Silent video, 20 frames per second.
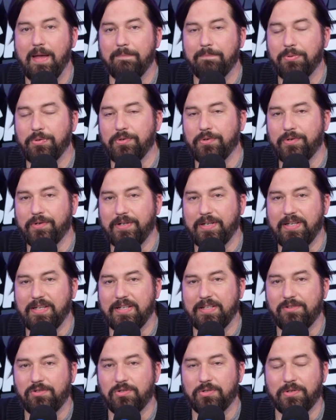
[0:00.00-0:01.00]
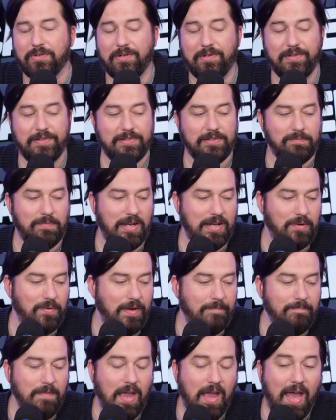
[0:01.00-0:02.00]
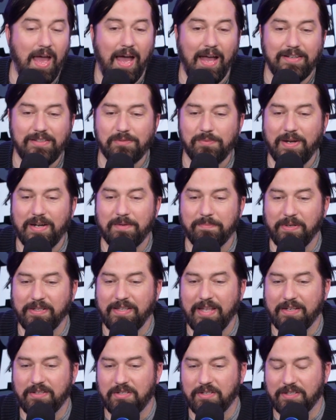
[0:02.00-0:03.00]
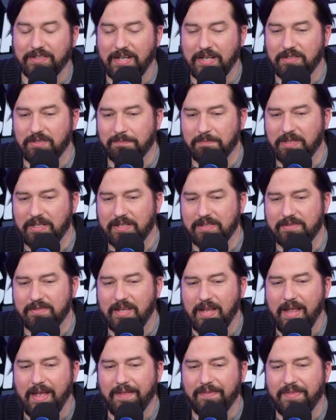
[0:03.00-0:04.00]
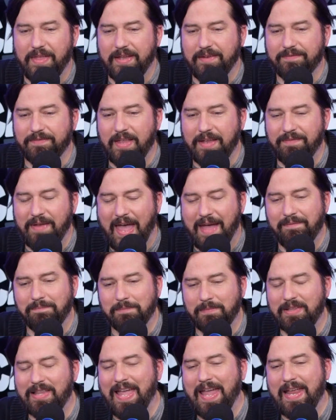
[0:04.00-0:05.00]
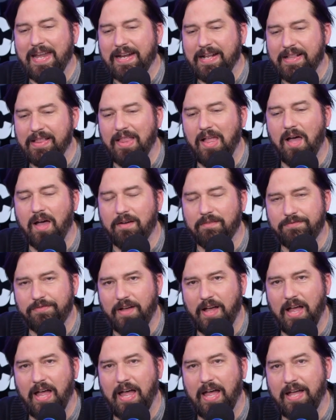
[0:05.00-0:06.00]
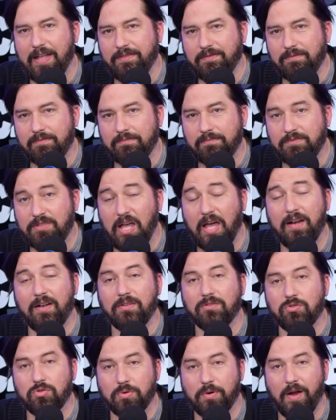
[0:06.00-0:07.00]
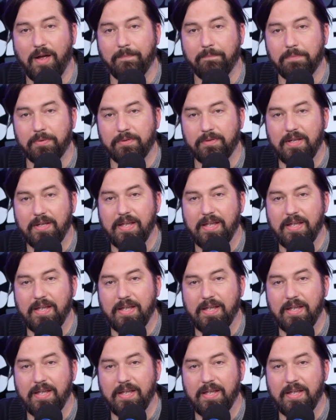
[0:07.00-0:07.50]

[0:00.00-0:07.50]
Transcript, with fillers: purity in journalism. Anyway, I just wanted to bring that to your attention because they haven't laid a glove on Donald Trump.